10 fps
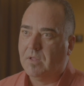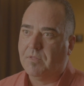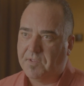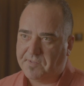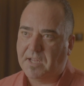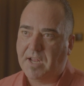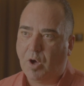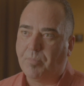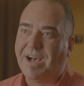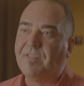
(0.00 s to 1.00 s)
This can
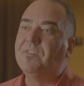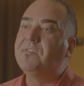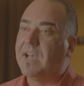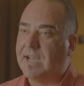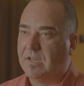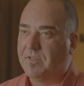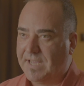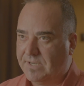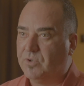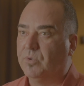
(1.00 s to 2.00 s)
help others tailor
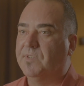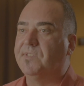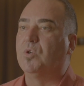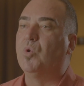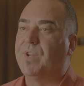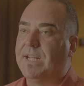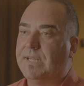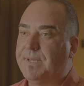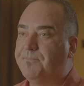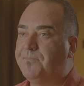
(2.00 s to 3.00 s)
their tours
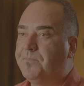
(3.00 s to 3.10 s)
accordingly.